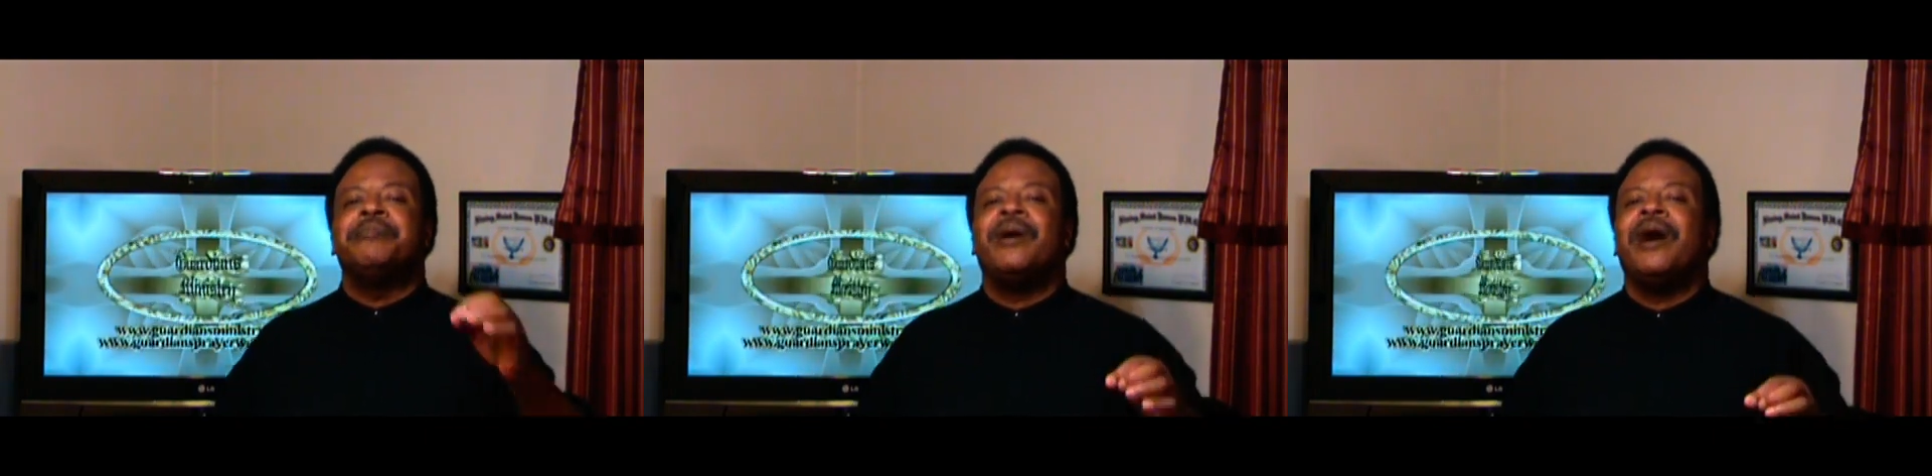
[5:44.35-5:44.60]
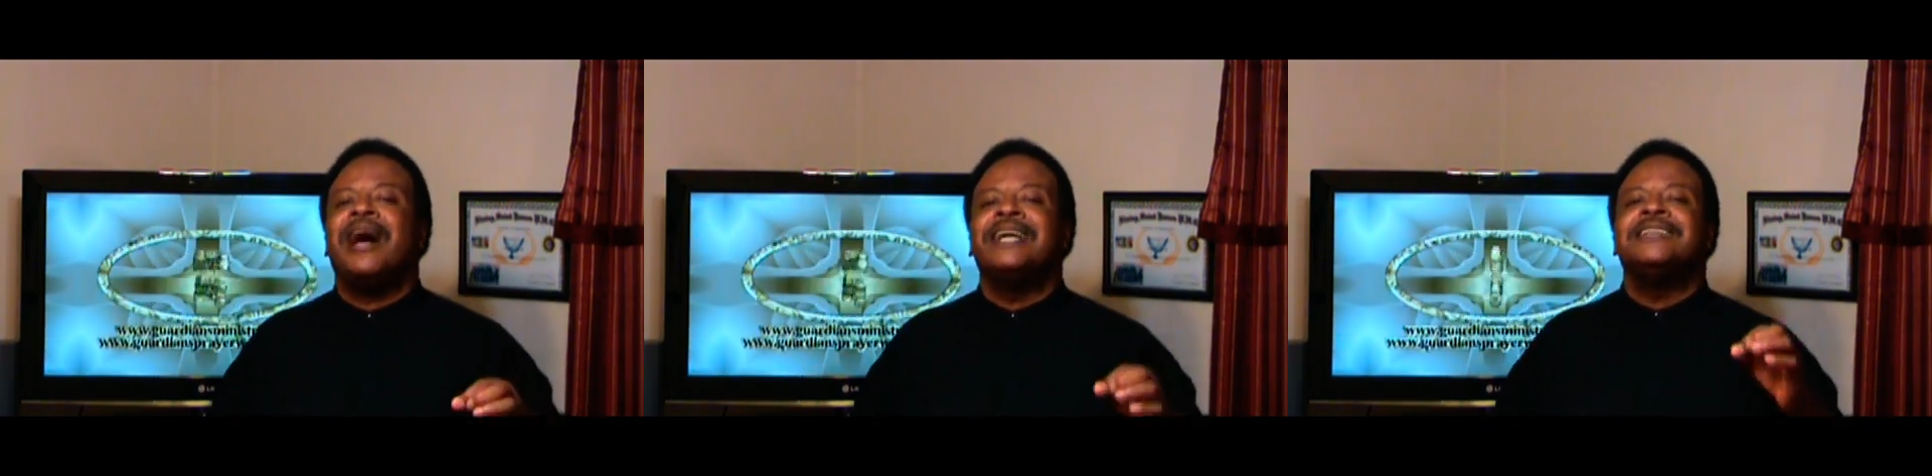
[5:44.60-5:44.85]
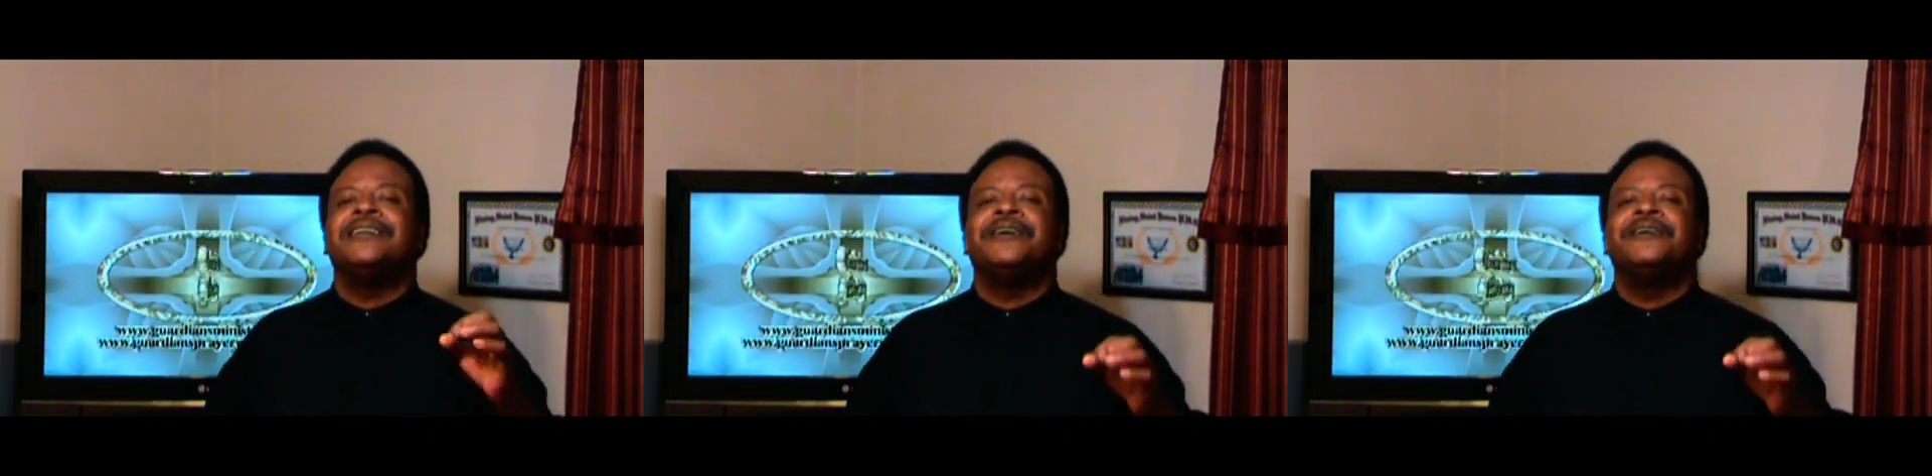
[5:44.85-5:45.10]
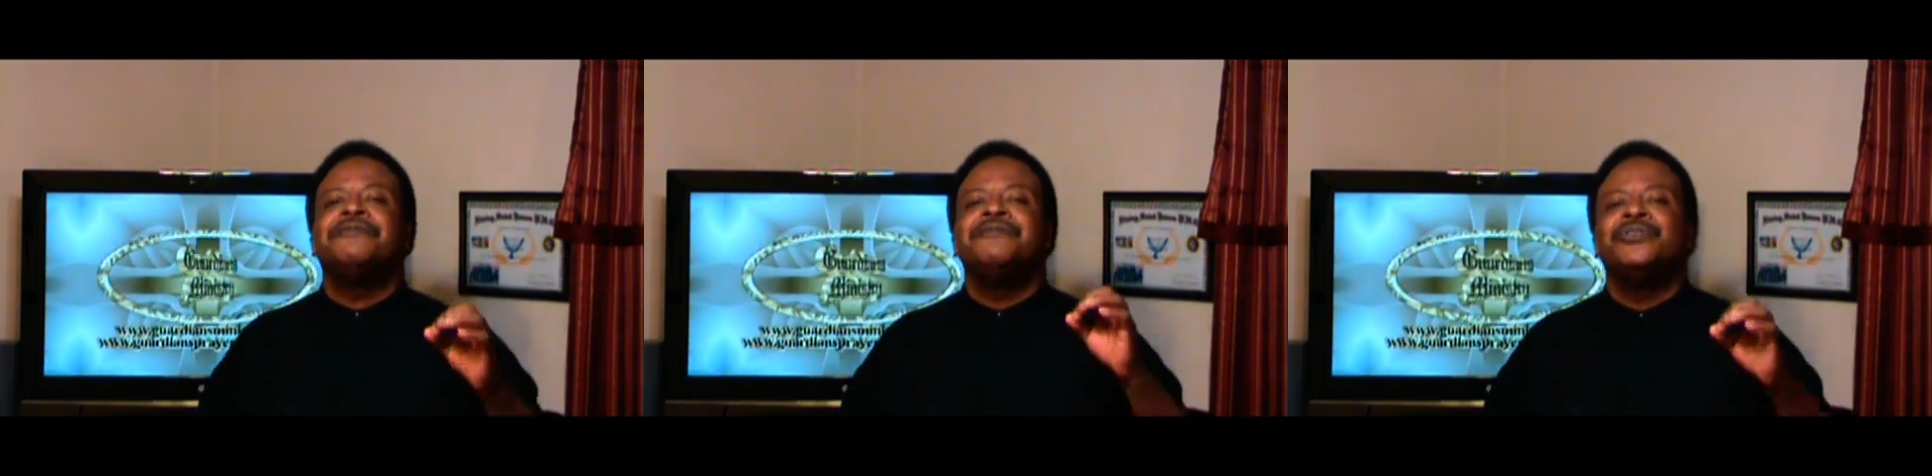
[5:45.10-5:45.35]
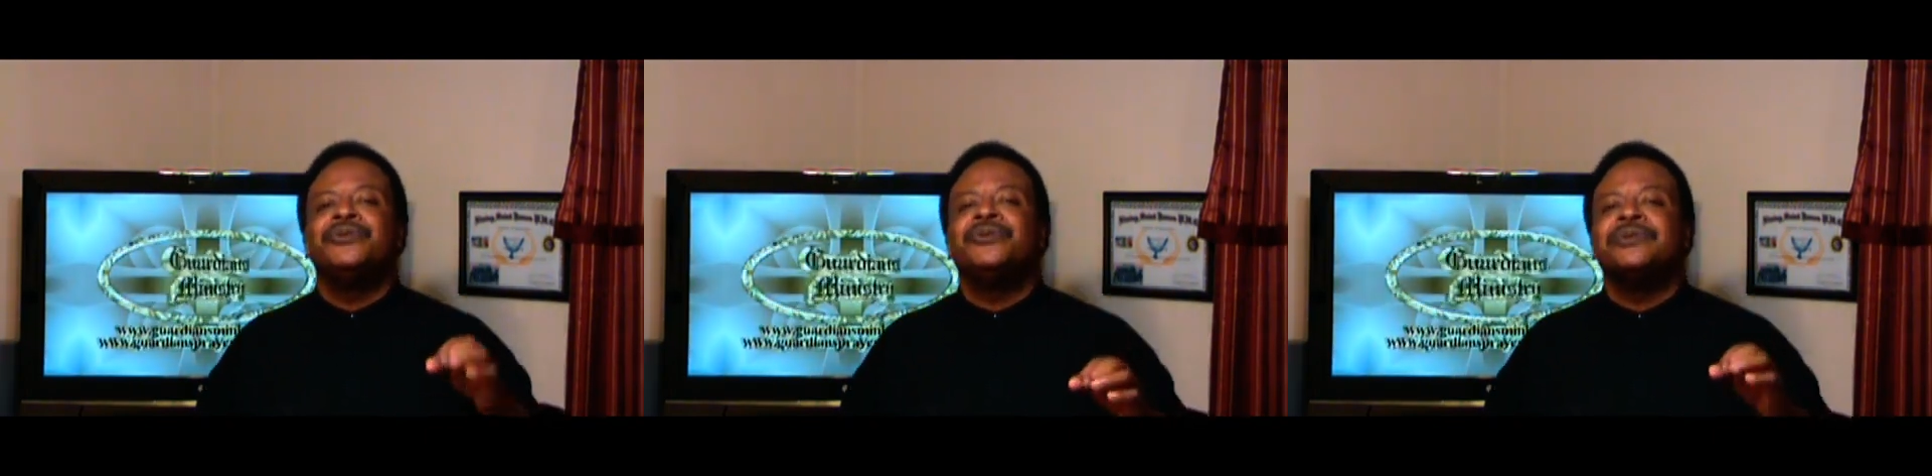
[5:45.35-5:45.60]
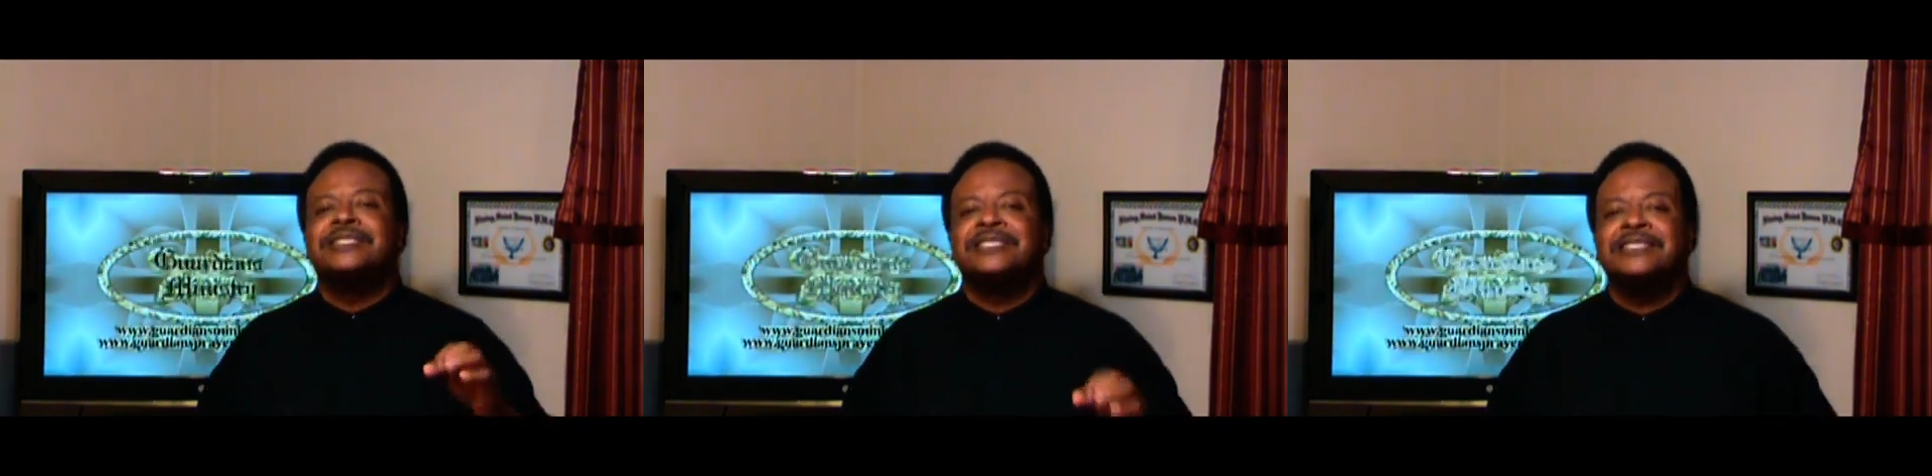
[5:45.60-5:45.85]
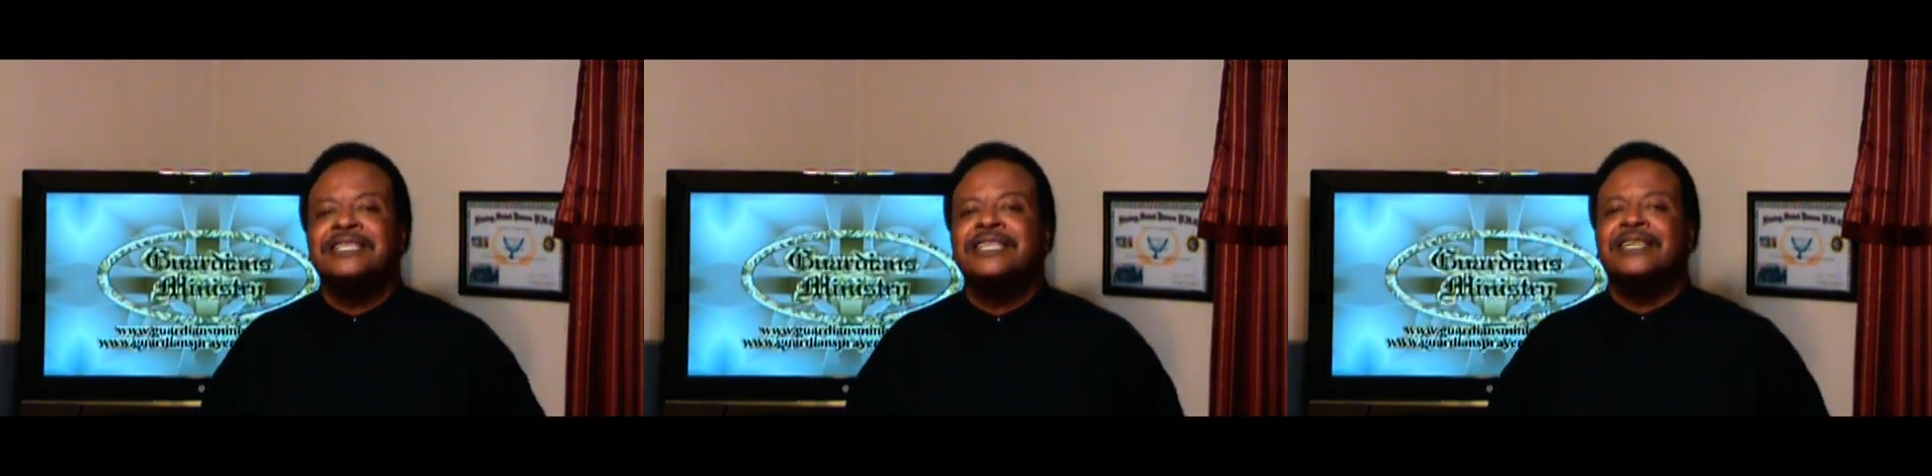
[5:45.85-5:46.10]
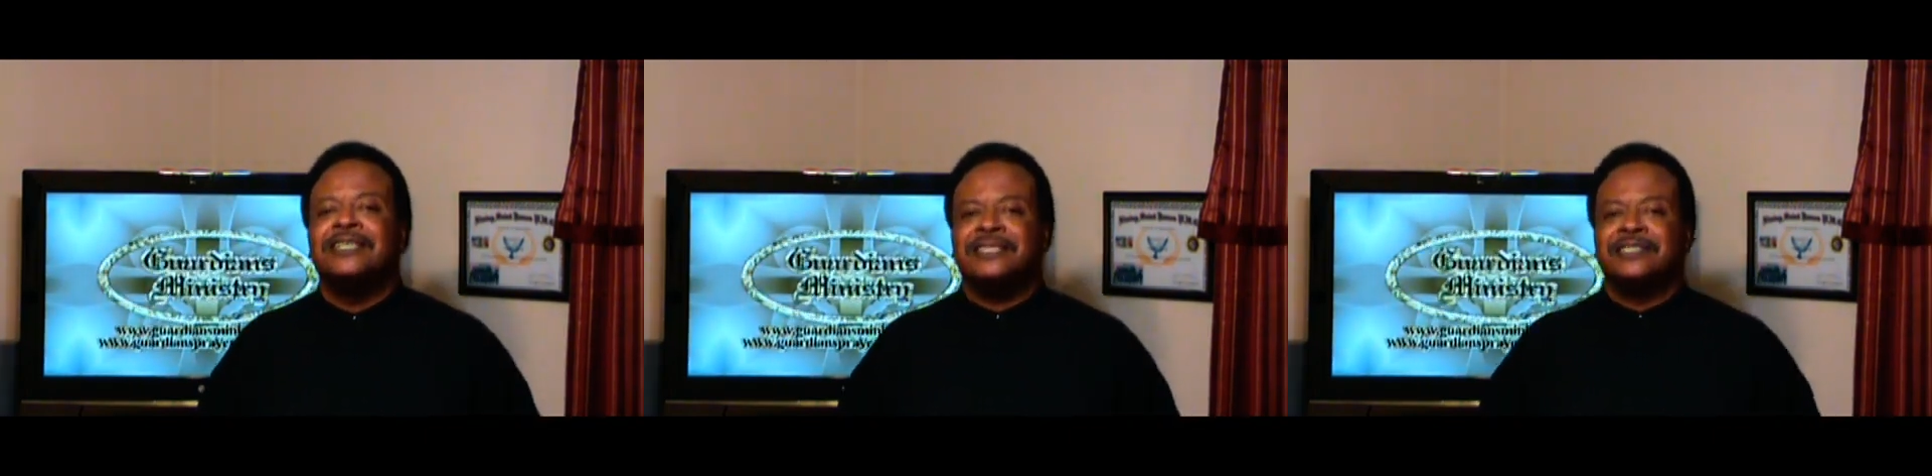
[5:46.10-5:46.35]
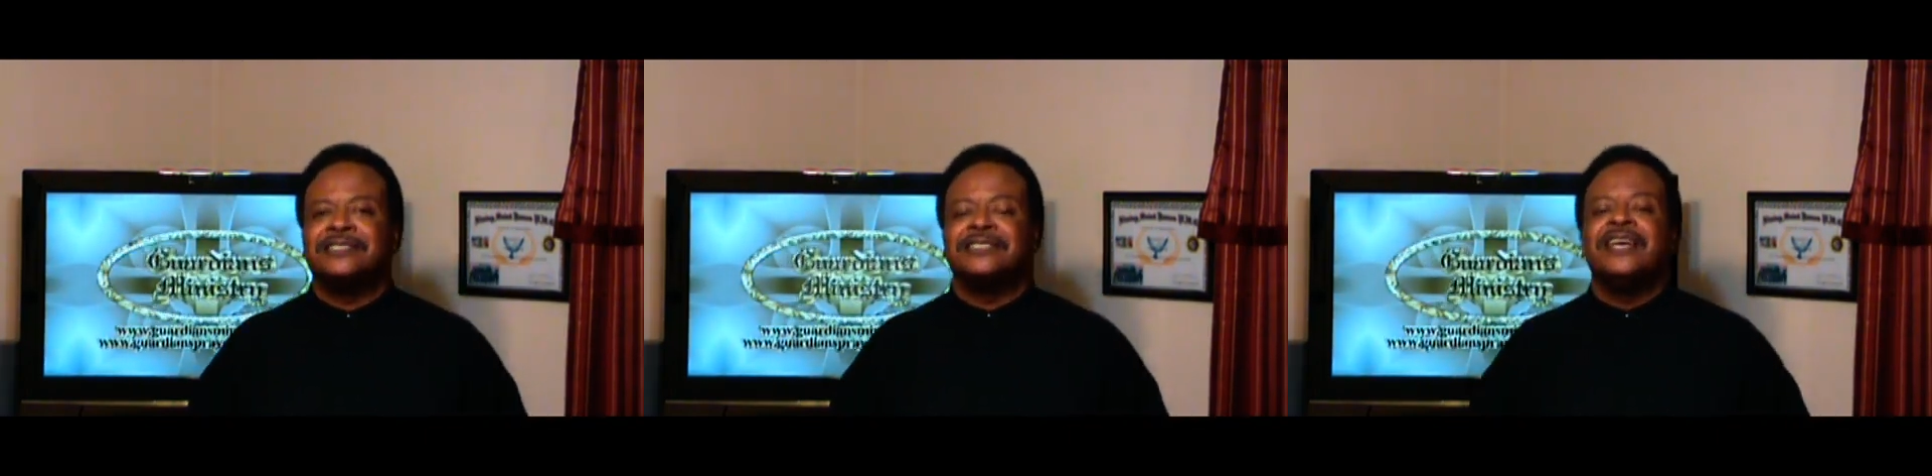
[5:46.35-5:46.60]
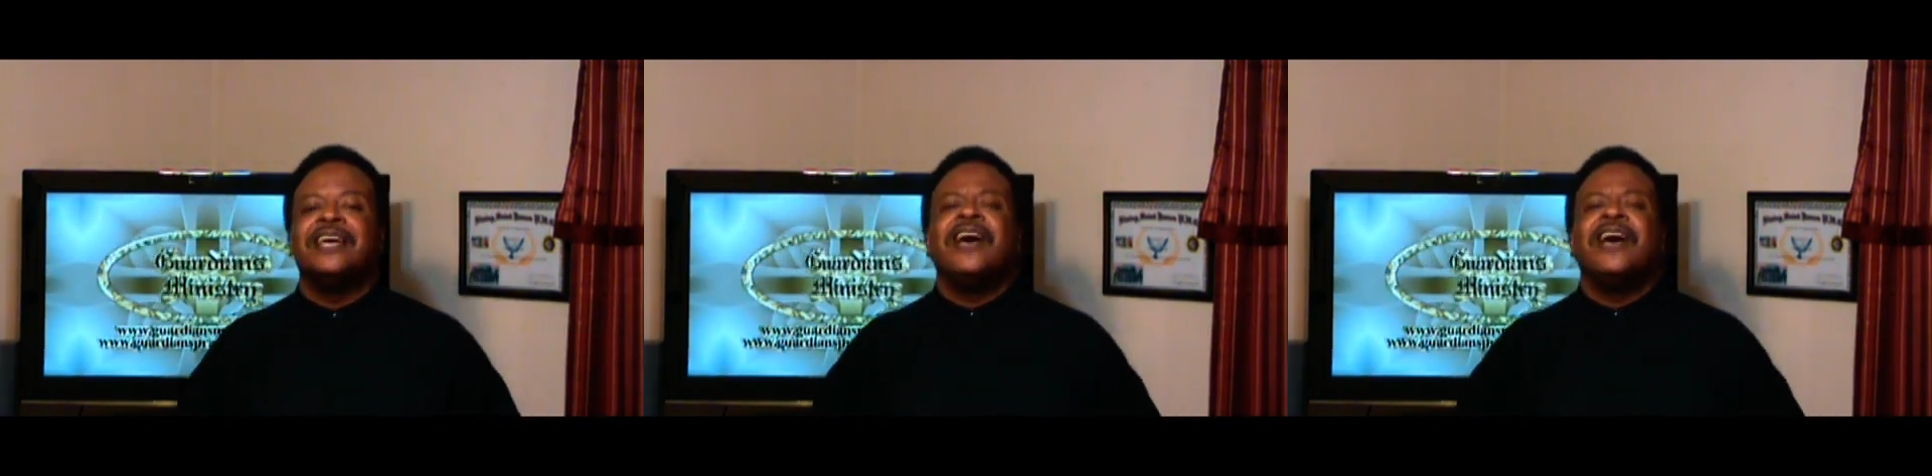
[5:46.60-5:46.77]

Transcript: pardon of your sins.